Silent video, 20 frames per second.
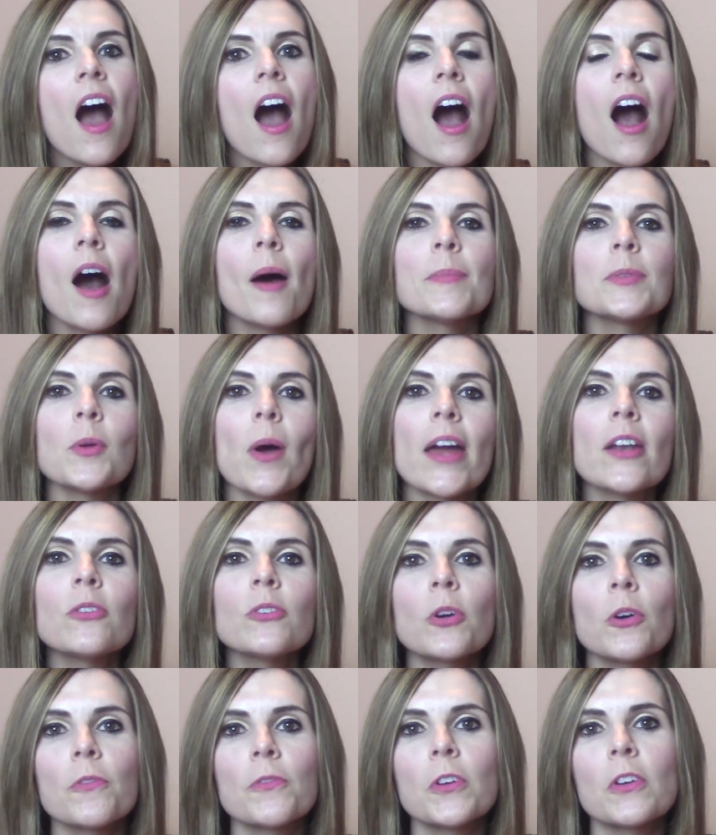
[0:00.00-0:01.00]
Um, so I don't
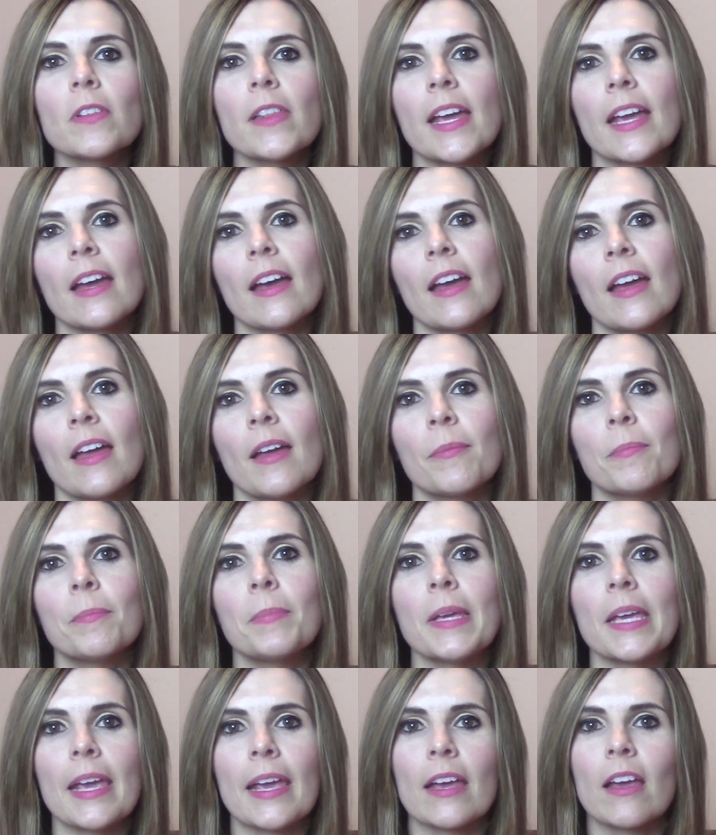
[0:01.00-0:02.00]
know if you're like a
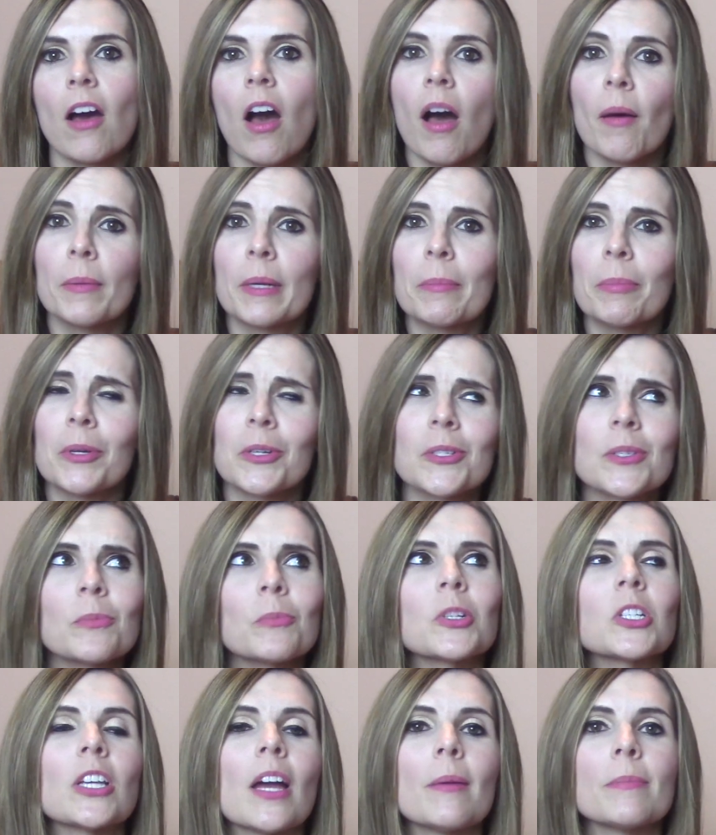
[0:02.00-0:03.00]
big comic person,
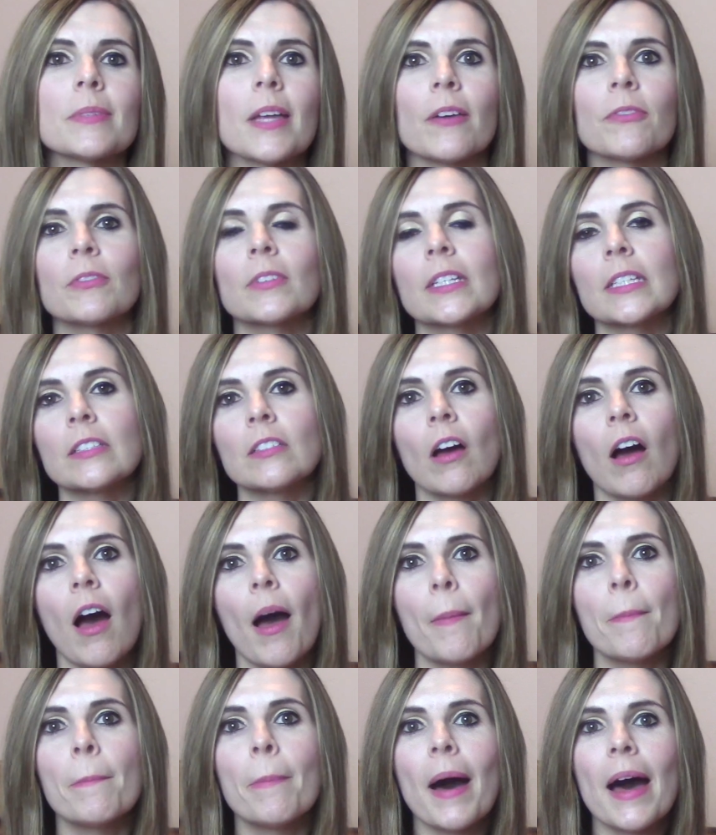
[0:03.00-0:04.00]
which I'm definitely
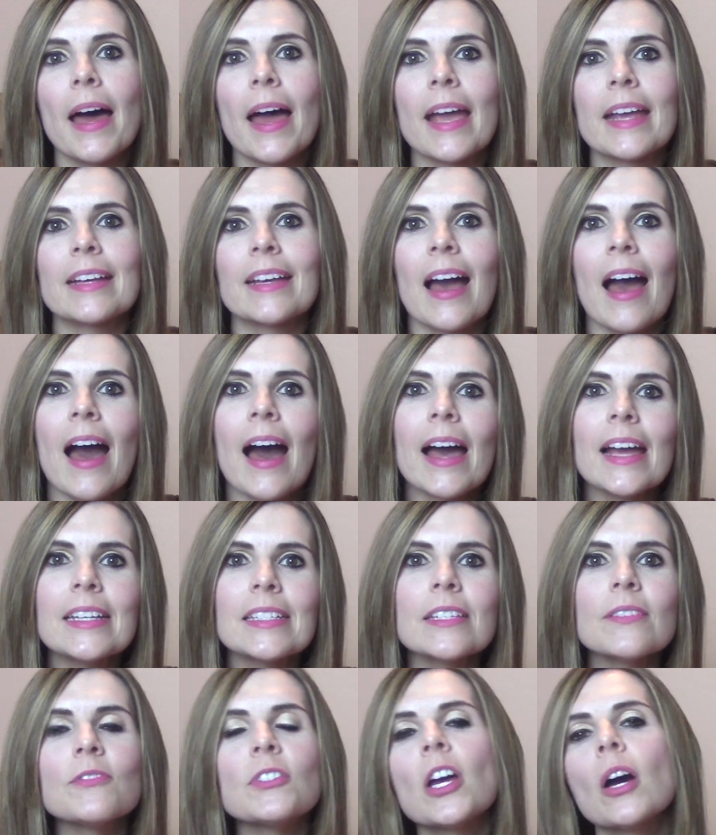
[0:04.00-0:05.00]
not, but I
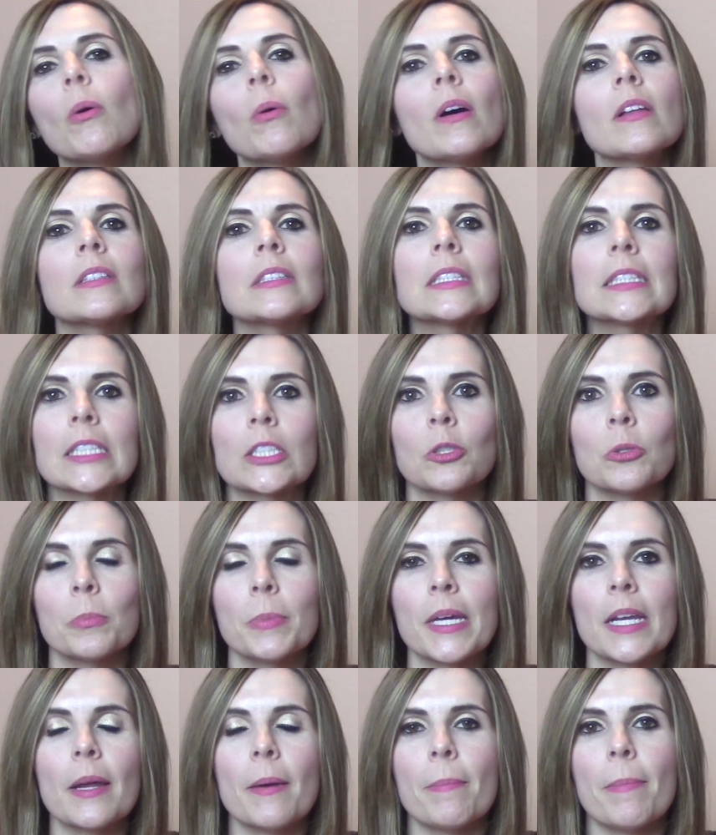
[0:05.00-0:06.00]
kind of know a little
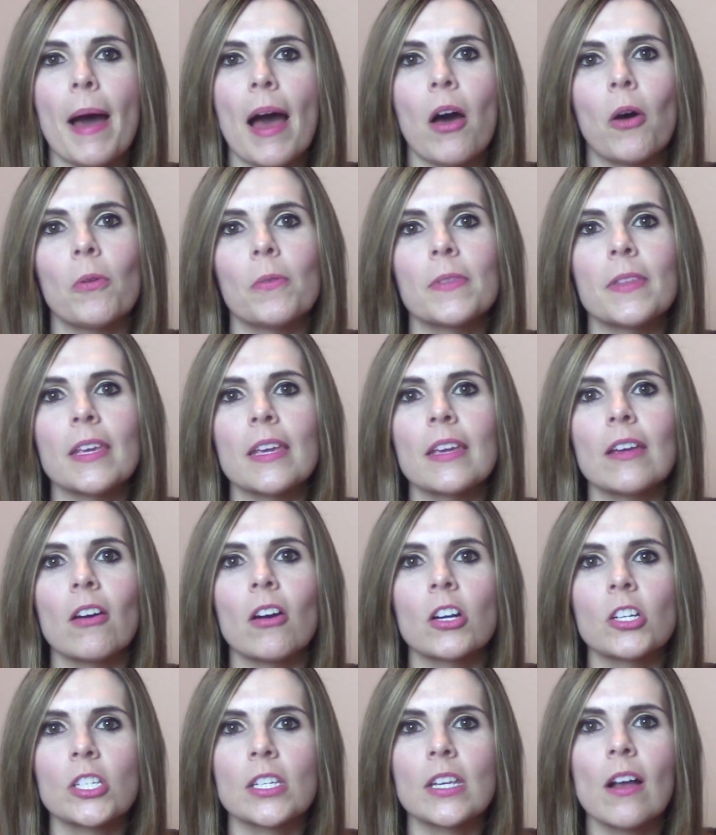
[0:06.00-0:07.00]
bit about the
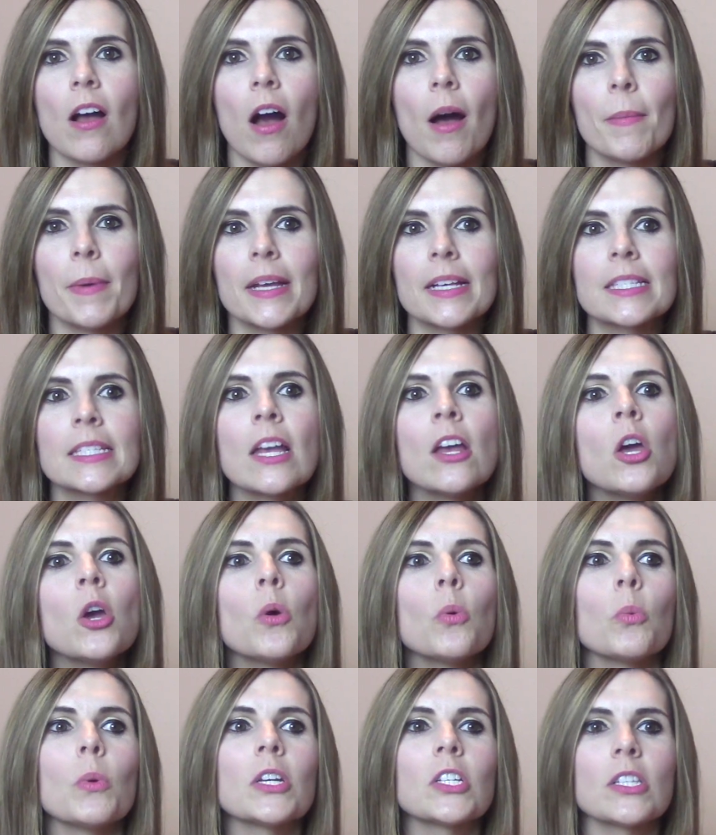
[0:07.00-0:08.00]
Archie comics,
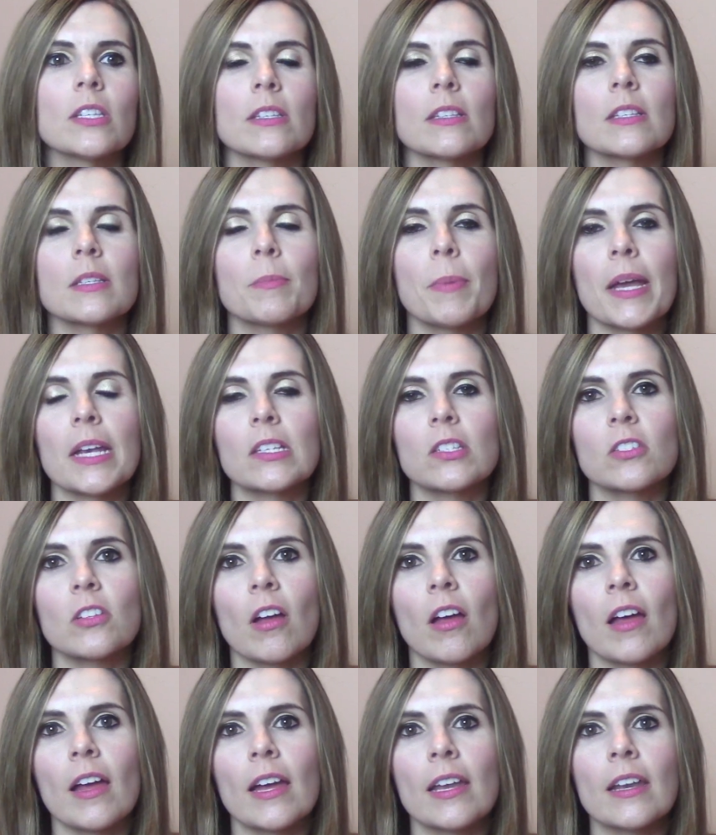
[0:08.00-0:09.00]
which this is based
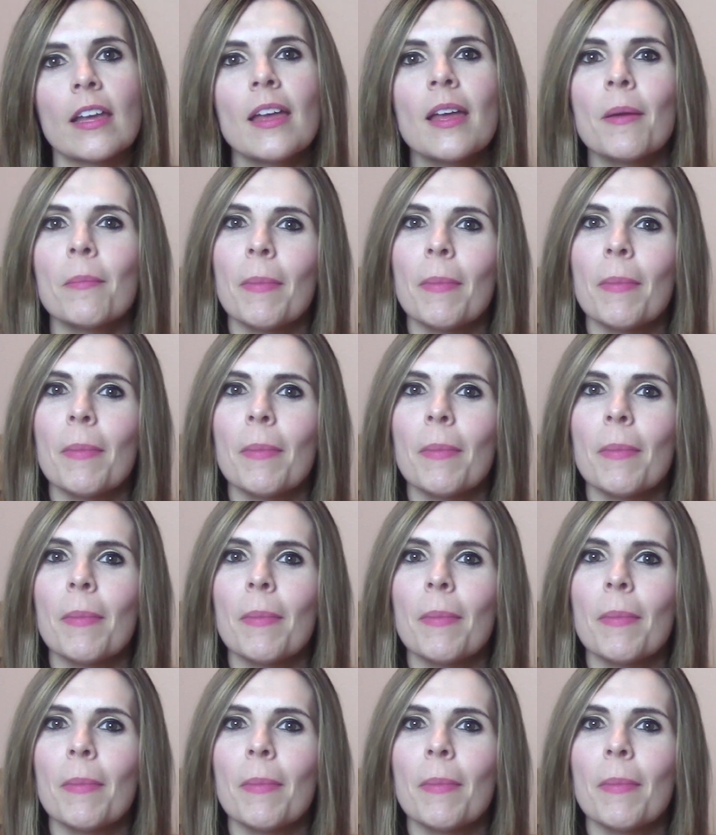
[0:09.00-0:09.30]
on.